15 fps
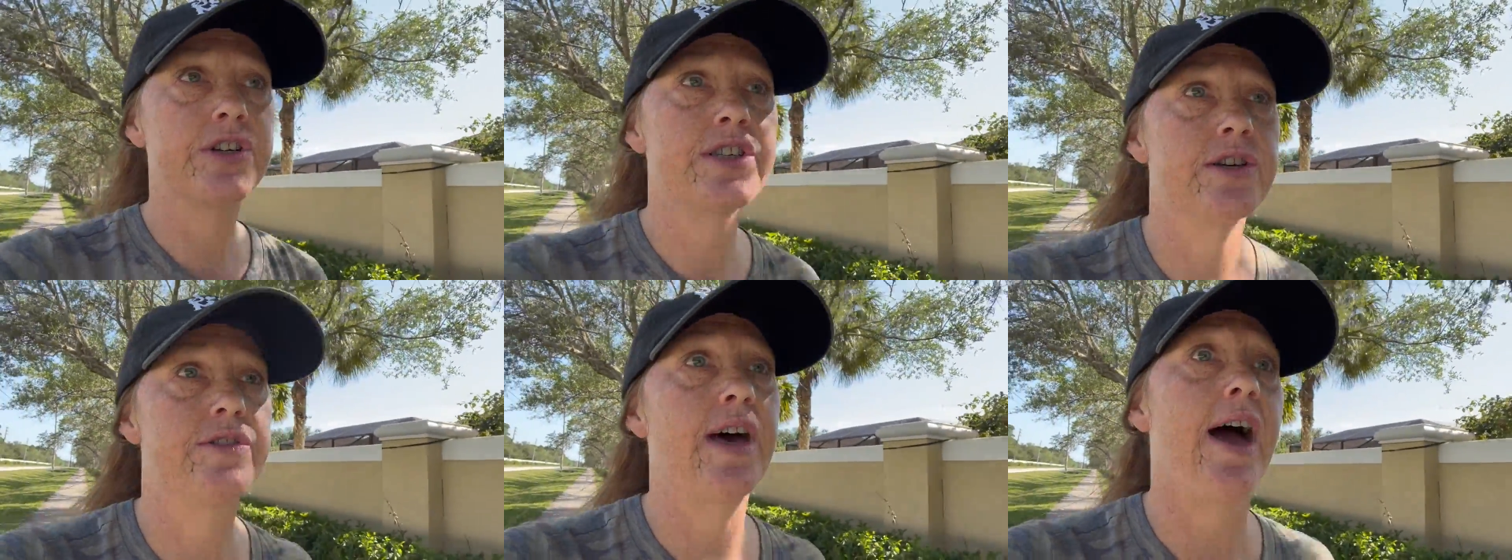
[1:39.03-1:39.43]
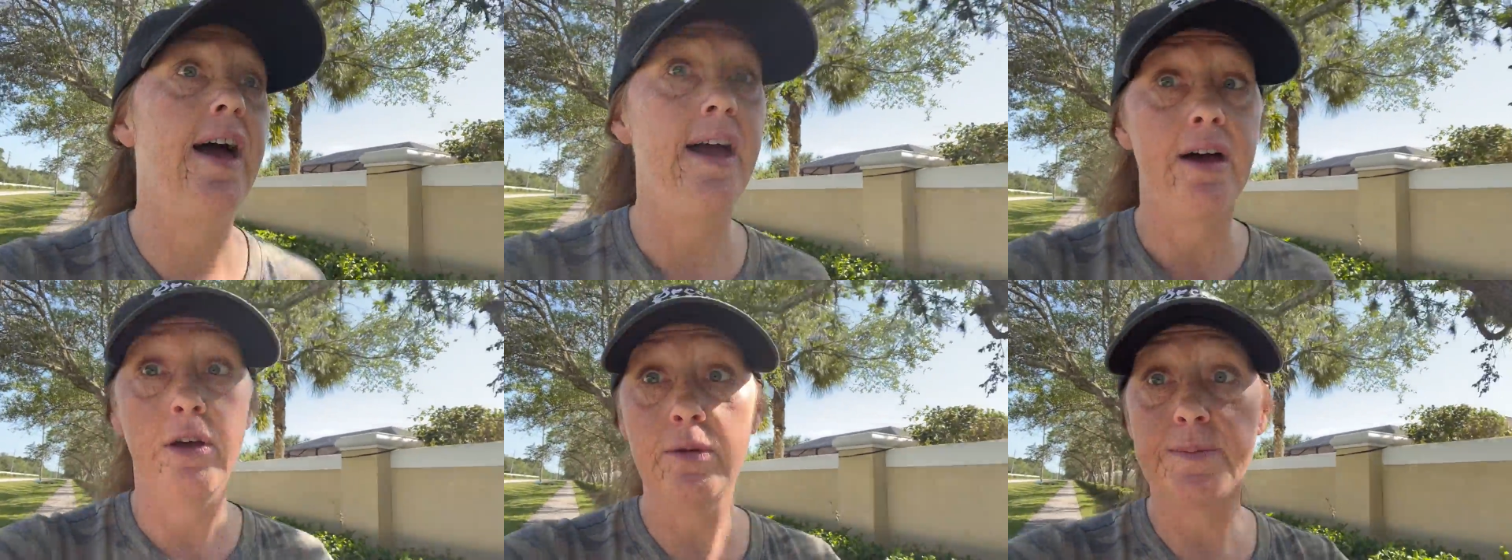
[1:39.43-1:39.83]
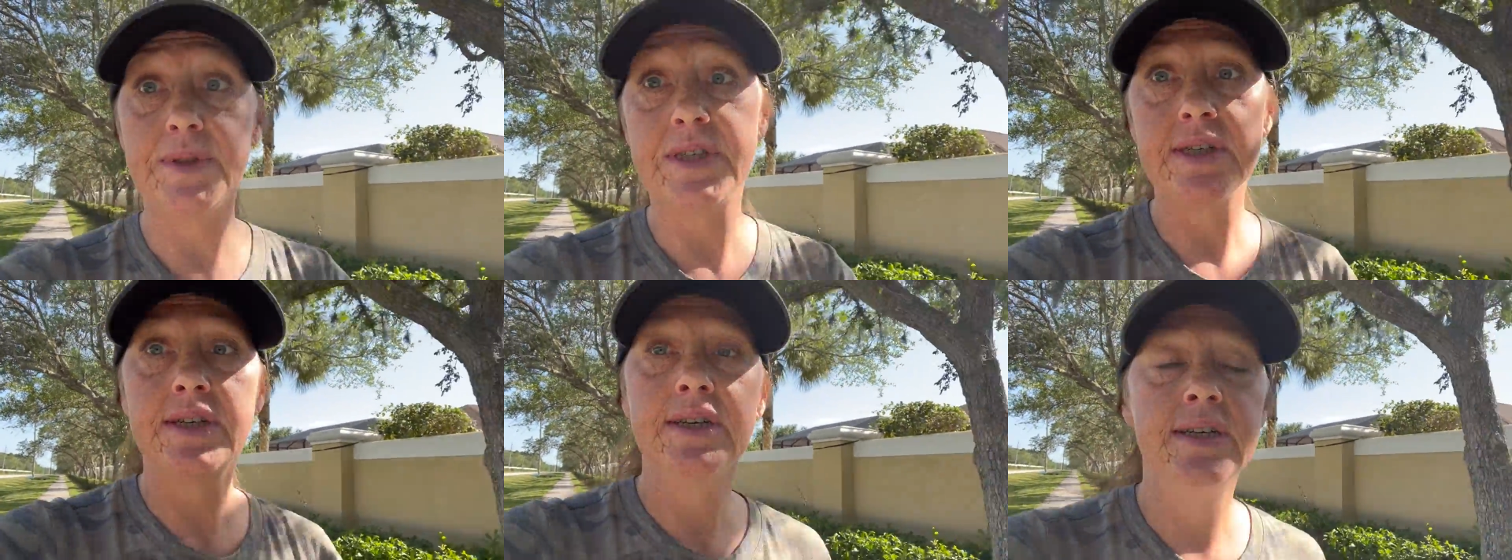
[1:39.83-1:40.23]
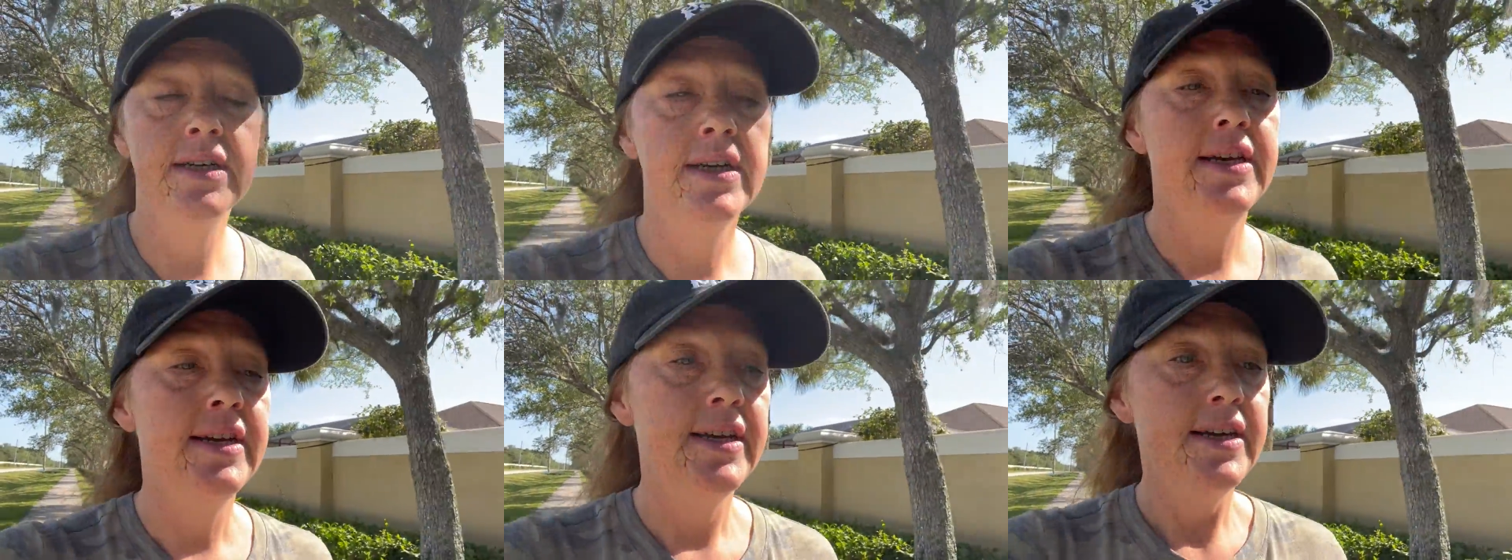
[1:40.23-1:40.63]
so that helped.
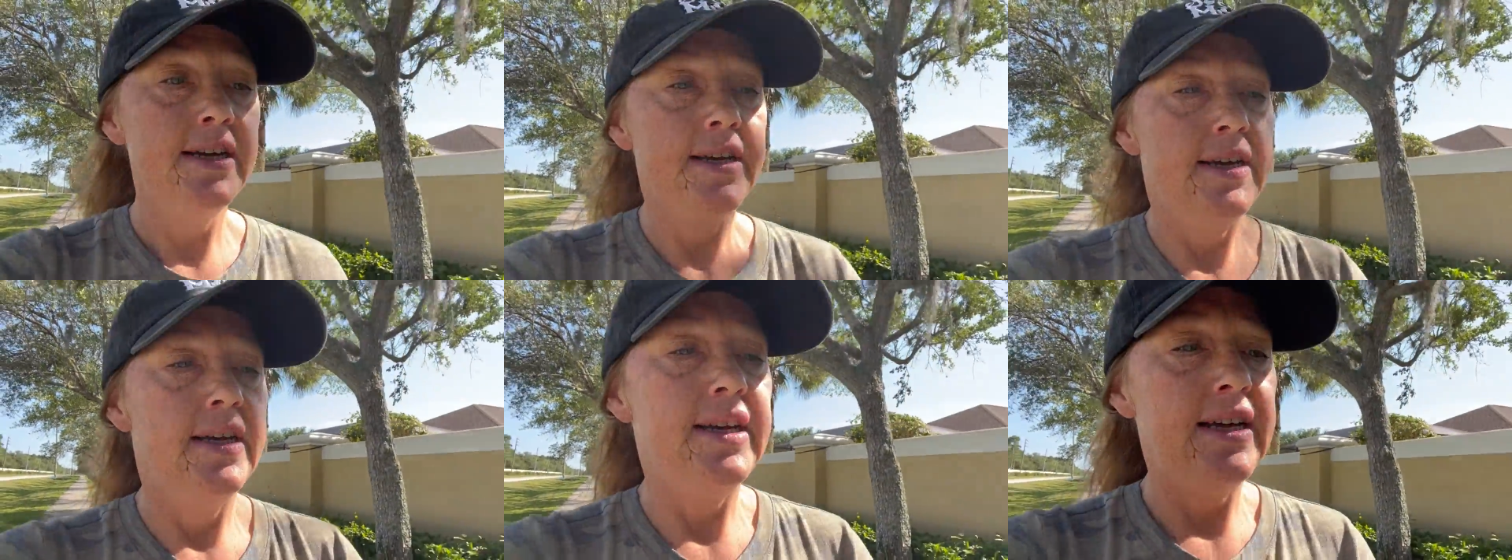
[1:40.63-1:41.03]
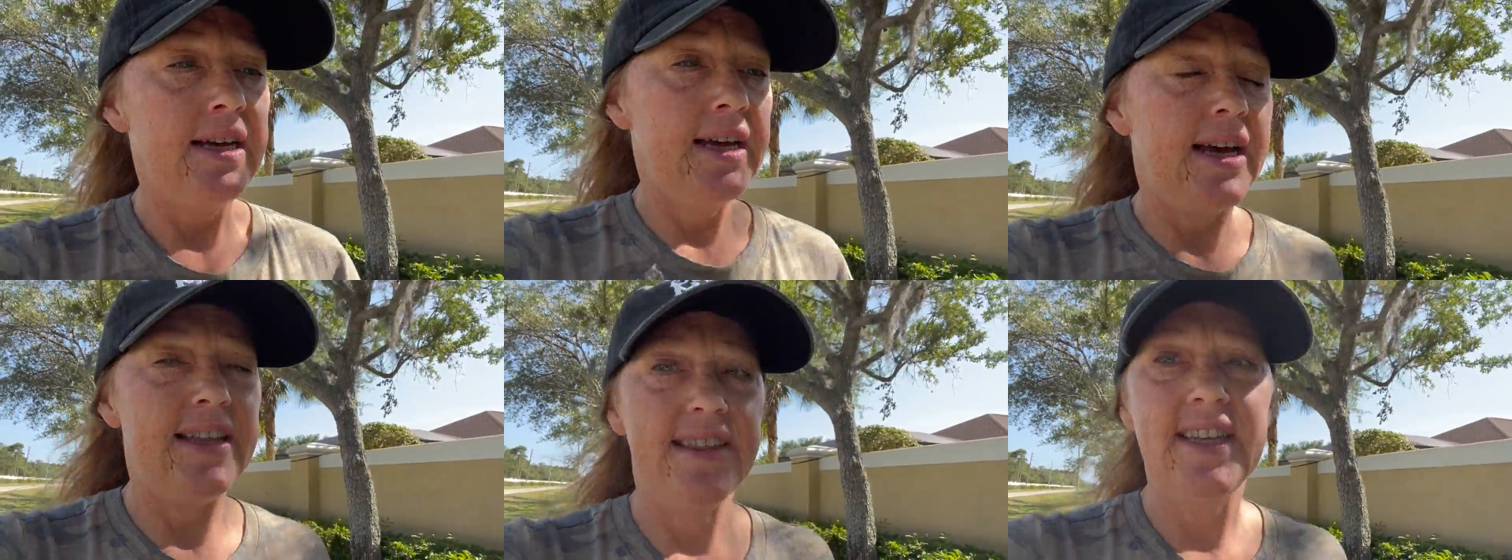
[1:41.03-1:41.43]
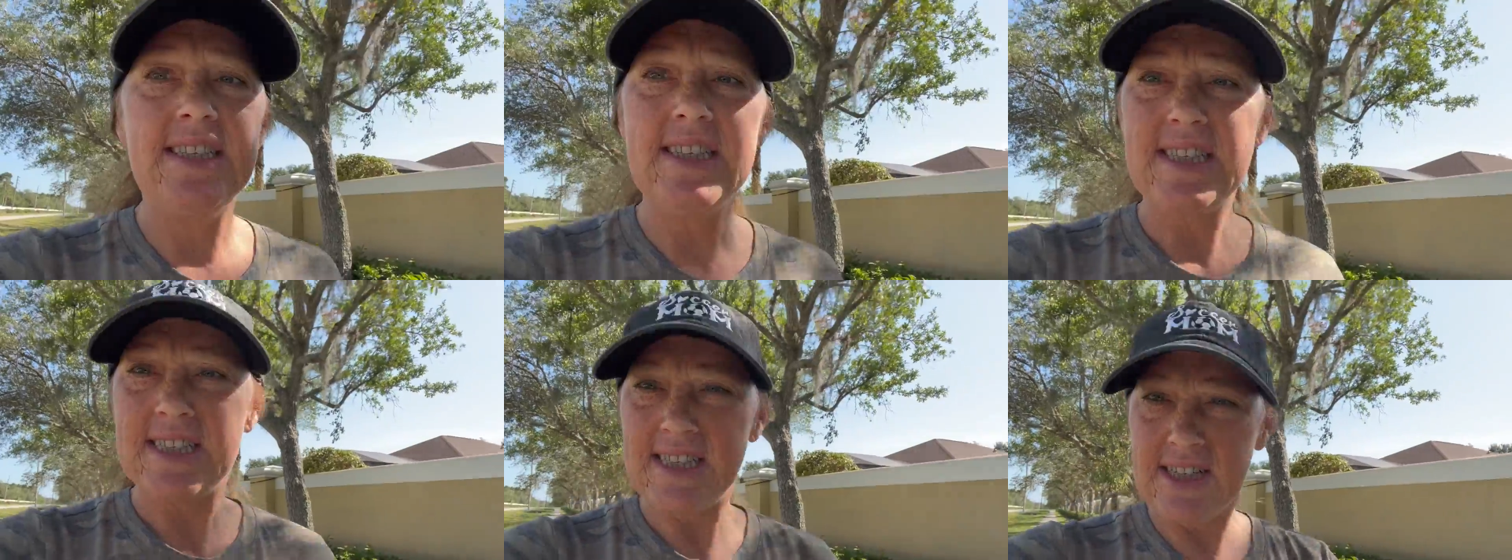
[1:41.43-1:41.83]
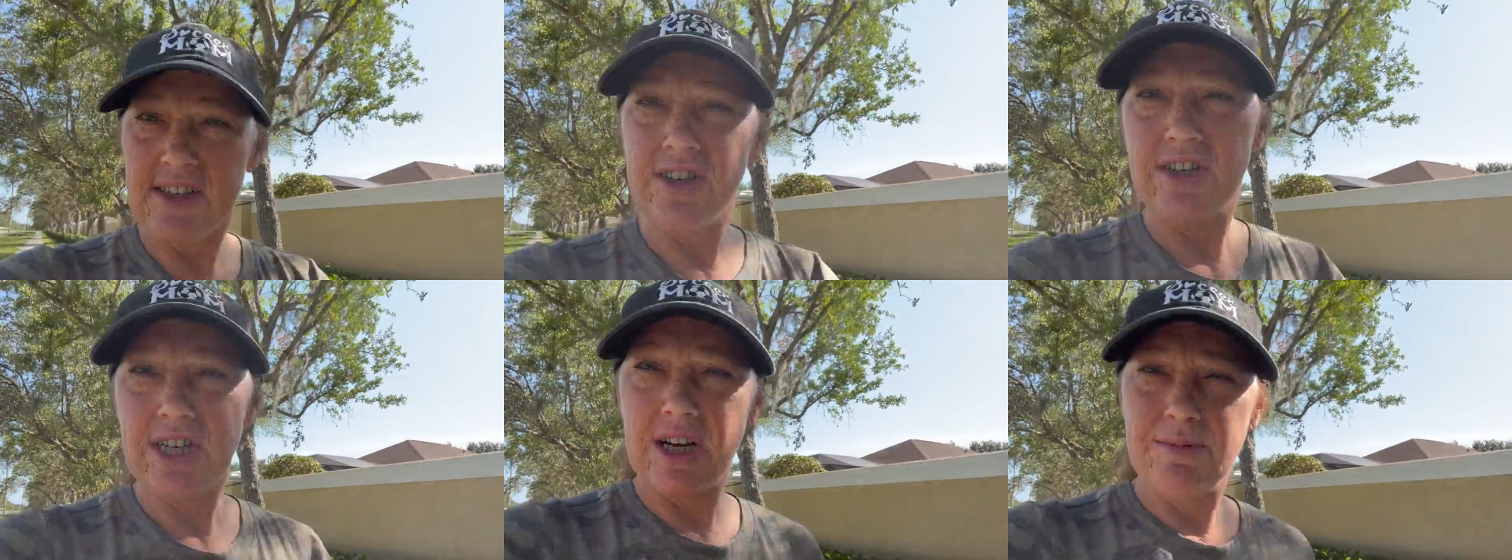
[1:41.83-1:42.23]
And then
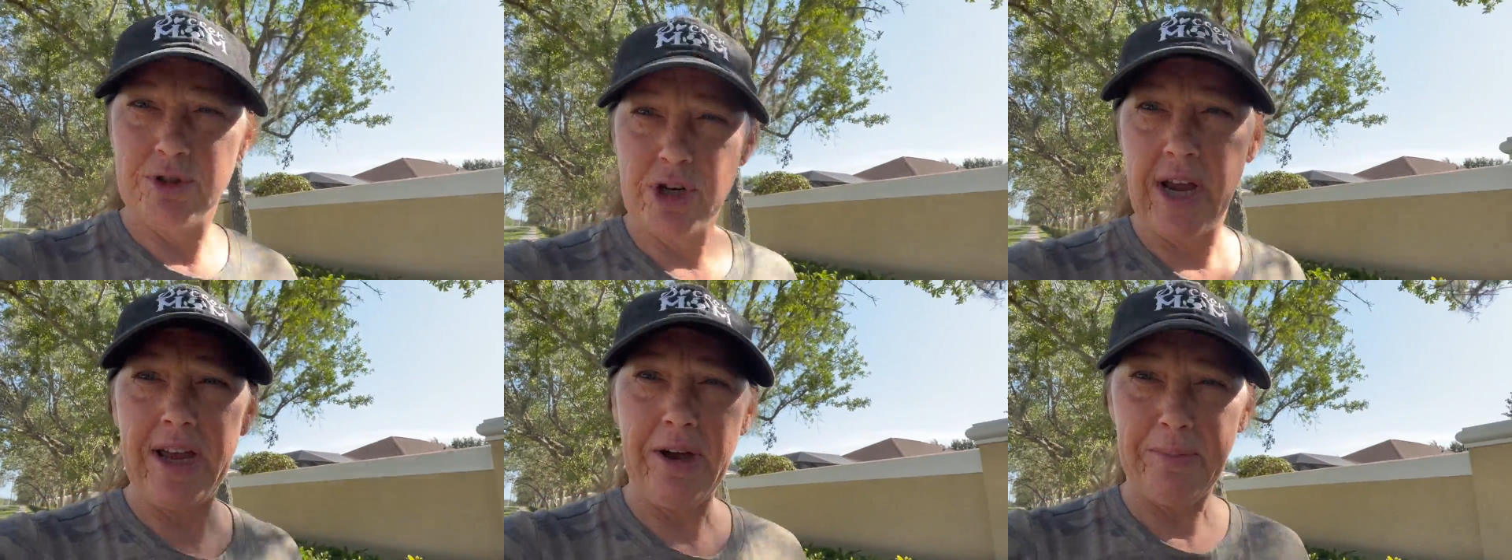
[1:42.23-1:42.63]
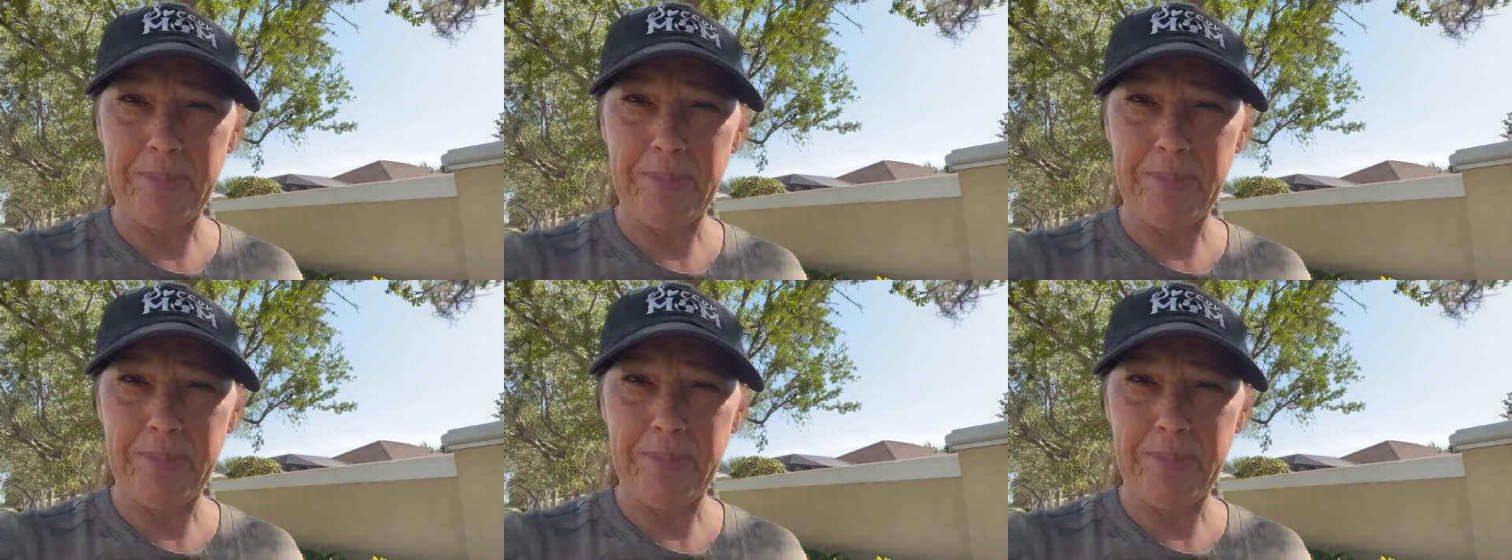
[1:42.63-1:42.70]
still, come tryout